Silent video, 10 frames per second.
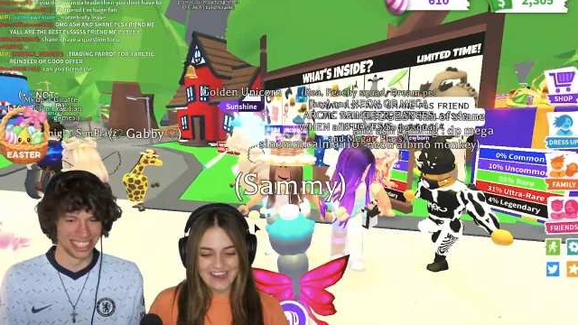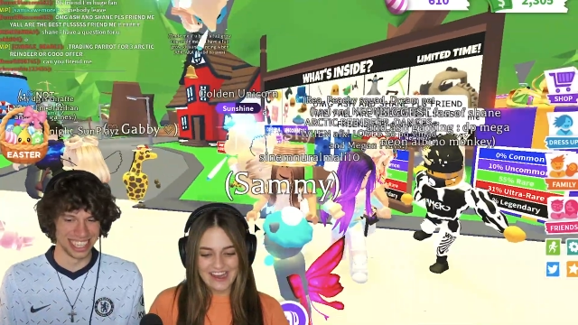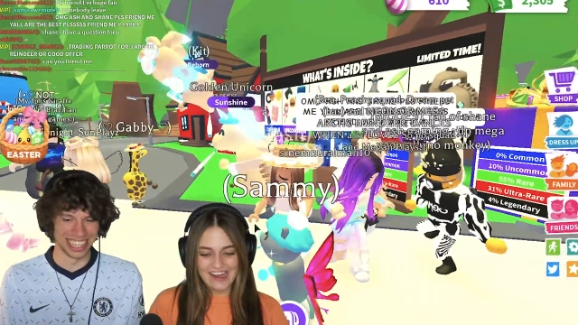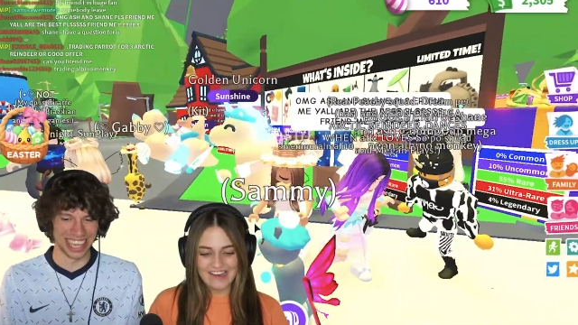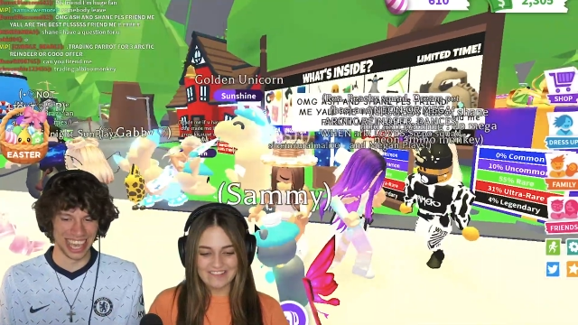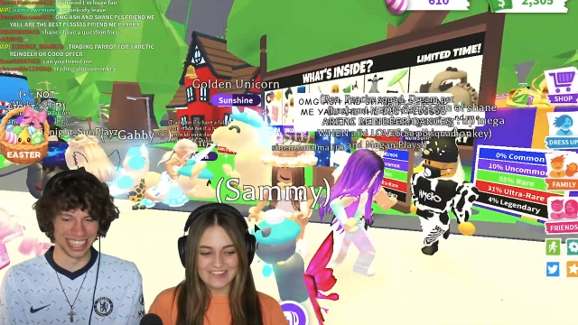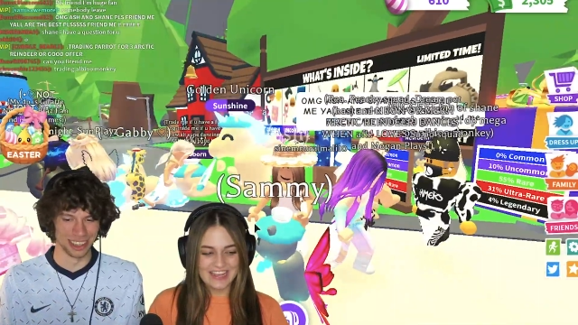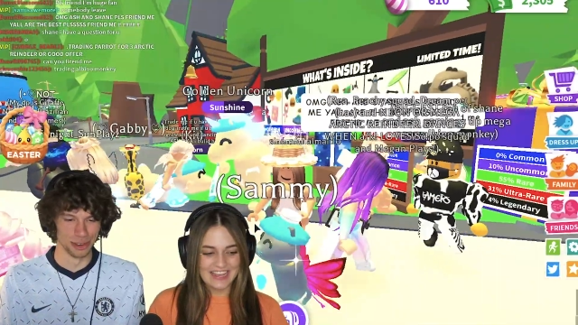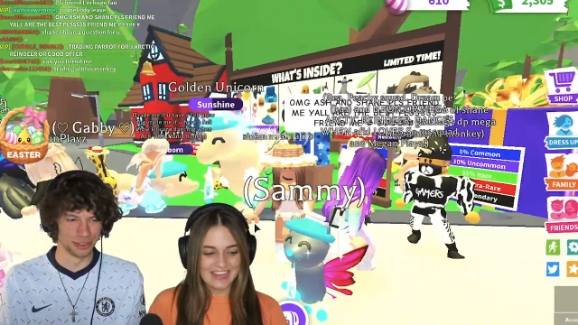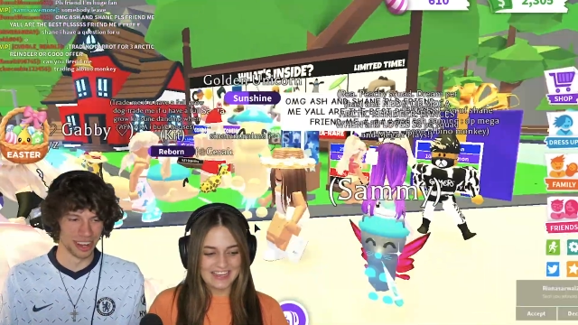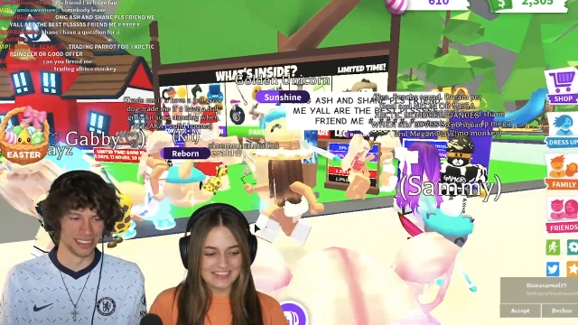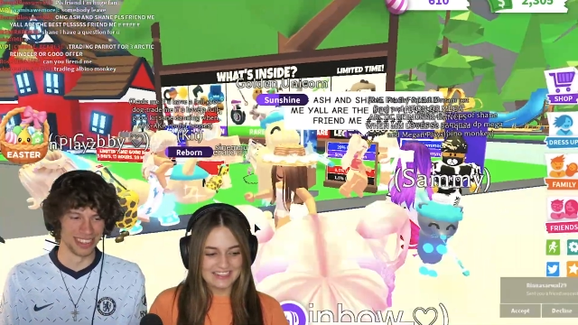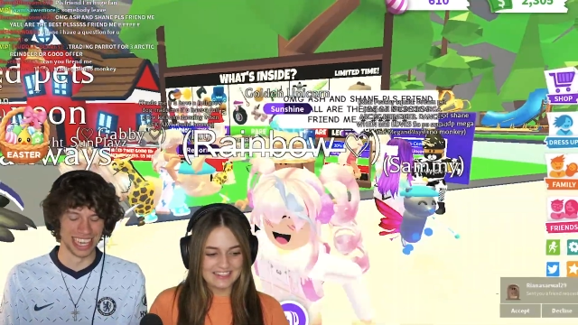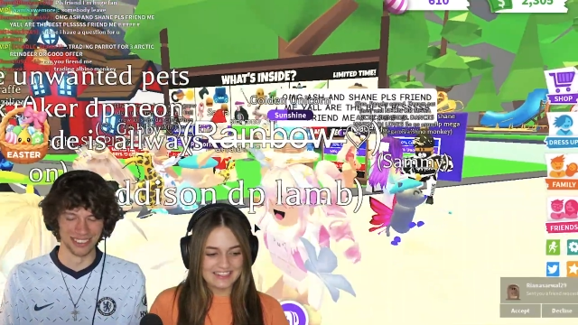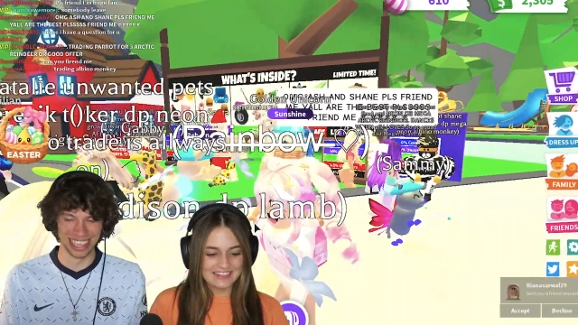Speaker 1: She said, oh, "Can man. you
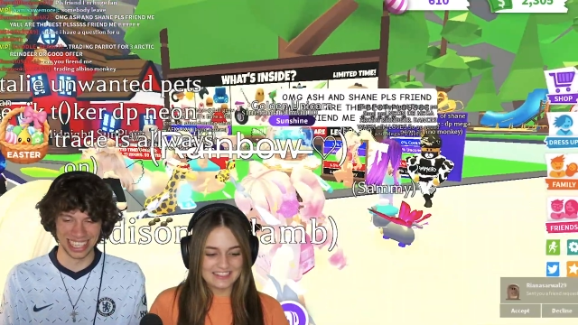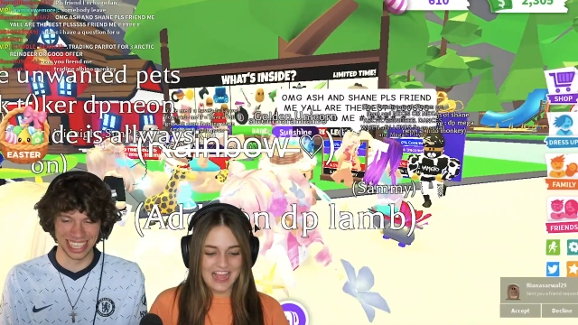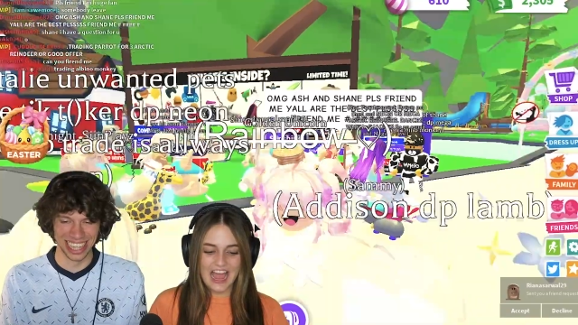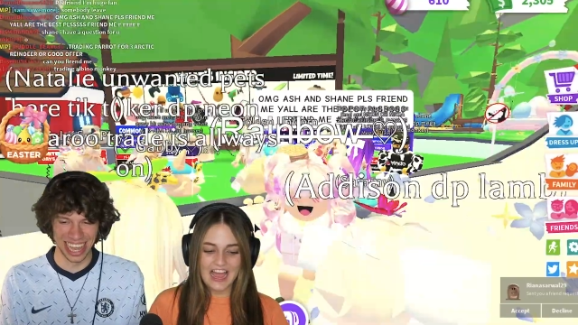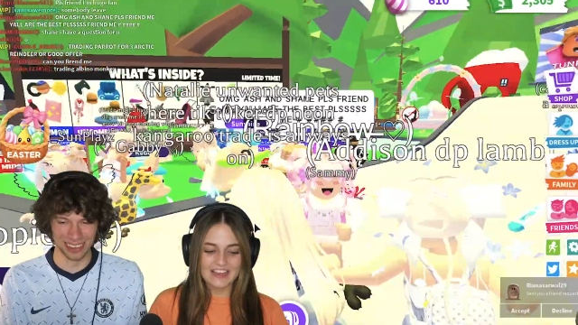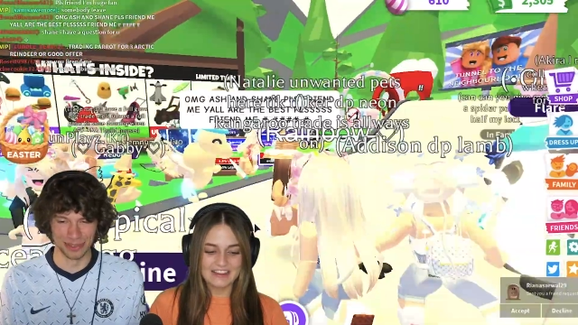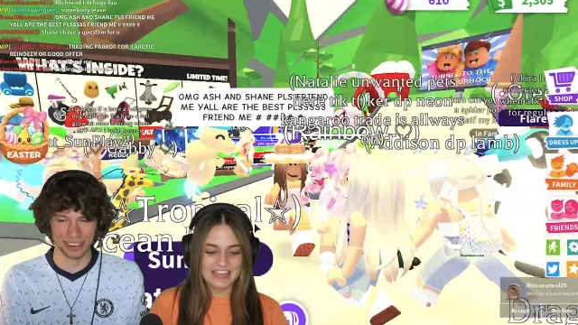friend me?" We cannot I